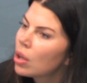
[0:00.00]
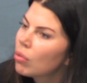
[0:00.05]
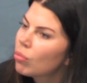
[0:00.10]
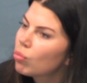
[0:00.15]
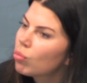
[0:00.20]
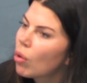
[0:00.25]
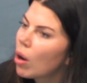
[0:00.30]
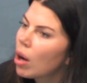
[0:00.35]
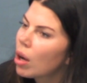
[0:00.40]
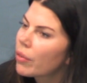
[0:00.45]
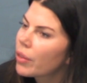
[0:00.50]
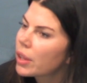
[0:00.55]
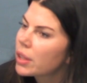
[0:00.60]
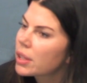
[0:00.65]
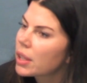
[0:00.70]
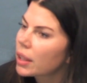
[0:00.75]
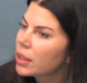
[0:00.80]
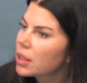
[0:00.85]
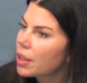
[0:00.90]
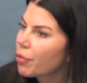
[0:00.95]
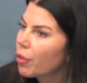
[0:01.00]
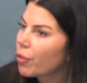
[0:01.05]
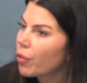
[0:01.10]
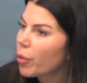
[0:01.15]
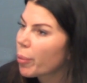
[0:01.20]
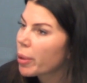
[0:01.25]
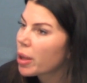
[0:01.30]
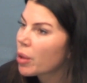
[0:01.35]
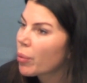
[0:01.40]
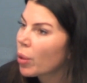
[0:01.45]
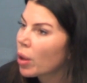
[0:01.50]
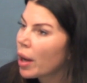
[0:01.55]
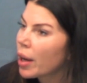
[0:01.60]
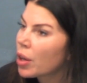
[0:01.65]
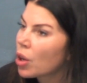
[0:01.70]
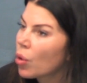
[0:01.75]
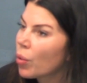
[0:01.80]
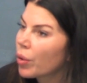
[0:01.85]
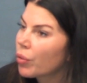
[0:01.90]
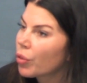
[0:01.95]
Well, that's like different from anyone I
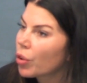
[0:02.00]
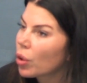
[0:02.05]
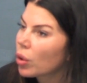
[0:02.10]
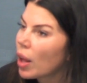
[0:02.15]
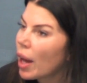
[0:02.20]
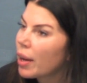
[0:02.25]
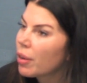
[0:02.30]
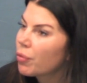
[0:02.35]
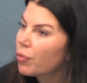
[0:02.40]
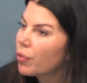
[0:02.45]
know in real life.